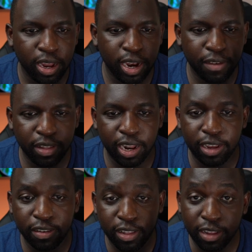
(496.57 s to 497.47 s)

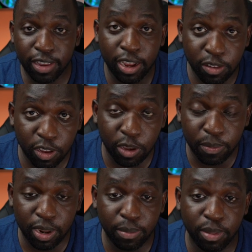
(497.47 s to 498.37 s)
nevertheless, that's how to
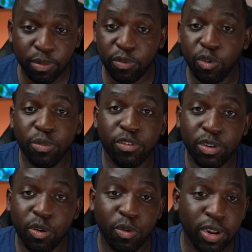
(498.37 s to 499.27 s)
open up the performance
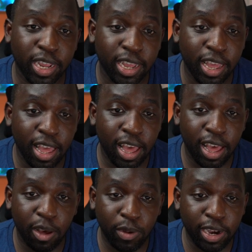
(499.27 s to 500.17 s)
recording
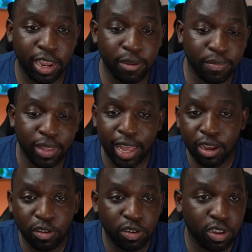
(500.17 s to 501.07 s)
uh, window. Now
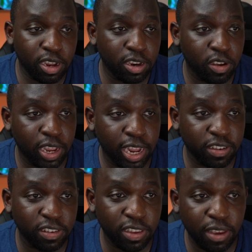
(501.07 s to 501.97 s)
you're done. You can
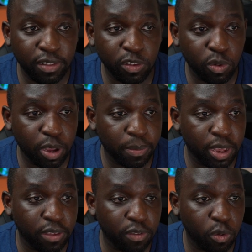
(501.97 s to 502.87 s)
actually save this
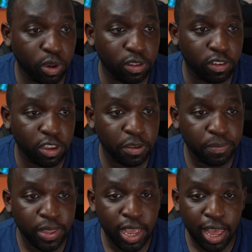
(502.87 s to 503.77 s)
workbook if you want to
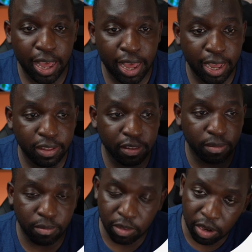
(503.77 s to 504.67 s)
uh, and,
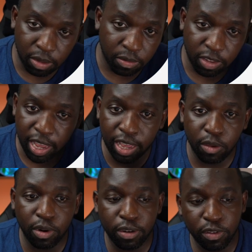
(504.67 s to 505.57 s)
you know, take it
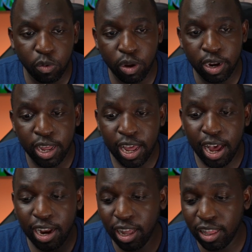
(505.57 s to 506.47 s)
wherever you want.
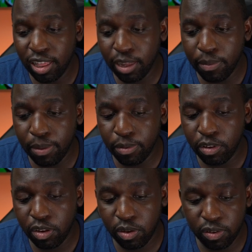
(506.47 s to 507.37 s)
Another thing people
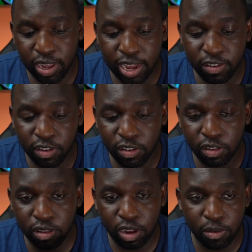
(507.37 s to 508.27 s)
do is they actually
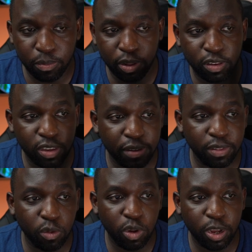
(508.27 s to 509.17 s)
don't bother saving
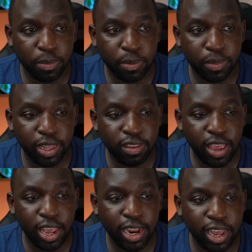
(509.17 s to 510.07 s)
the workbook, but they
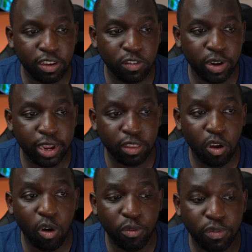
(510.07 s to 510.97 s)
take an extract
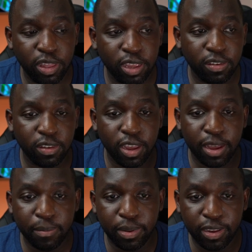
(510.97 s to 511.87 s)
of this
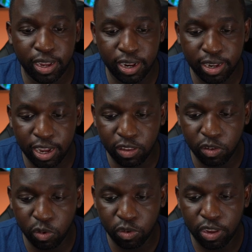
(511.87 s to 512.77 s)
uh, particular data
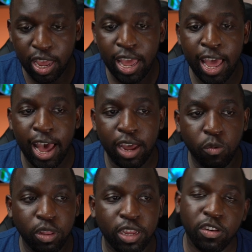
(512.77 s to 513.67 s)
source. And
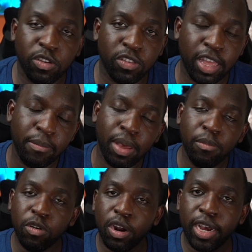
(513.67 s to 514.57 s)
what they do is they
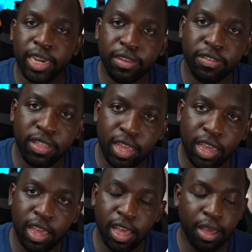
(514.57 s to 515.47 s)
memorize
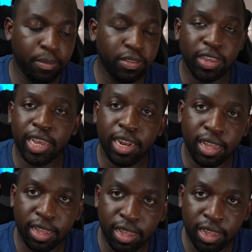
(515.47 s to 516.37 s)
the uh,
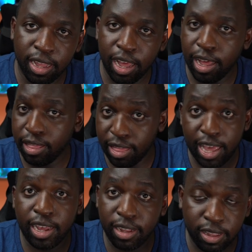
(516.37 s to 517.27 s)
particular uh,
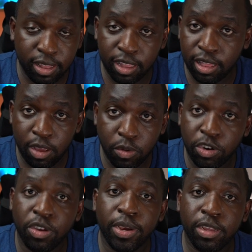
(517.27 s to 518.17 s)
thing that they were
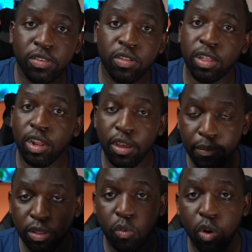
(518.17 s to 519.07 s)
doing. So they'll
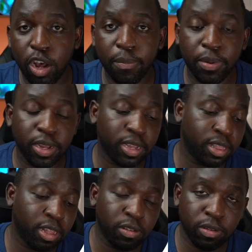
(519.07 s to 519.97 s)
open the workbook,
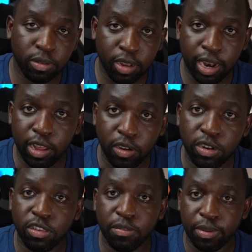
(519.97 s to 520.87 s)
they'll click on
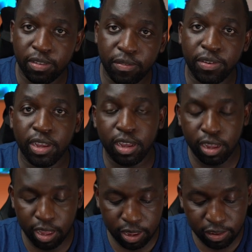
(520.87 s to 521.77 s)
a specific
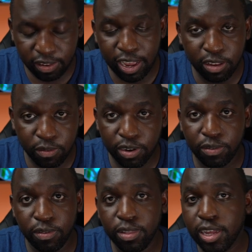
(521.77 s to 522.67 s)
uh, set of
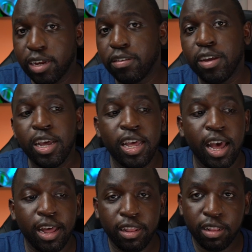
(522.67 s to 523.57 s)
different things,
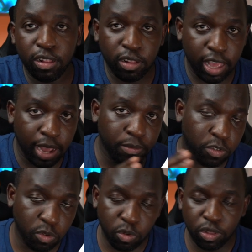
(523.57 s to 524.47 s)
and then they'll
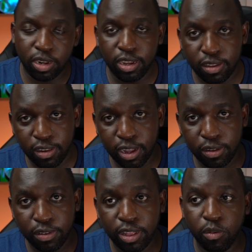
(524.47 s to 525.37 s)
capture all the
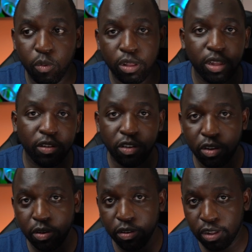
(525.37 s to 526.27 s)
details. And then what they'll do
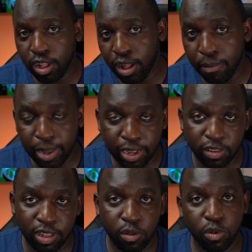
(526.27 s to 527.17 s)
is they'll come back
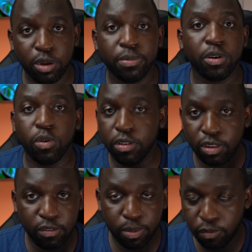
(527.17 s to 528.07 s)
to that workbook once
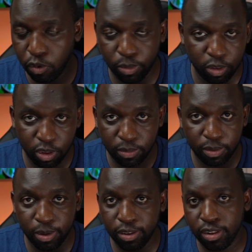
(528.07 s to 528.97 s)
they've performance
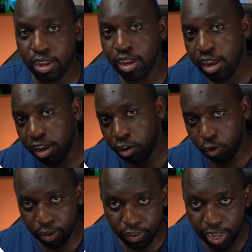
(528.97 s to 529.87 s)
optimized it, do
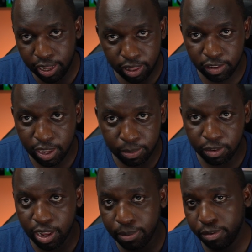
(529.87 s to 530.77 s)
exactly the same
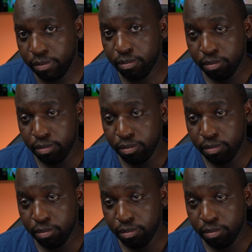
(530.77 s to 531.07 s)
steps,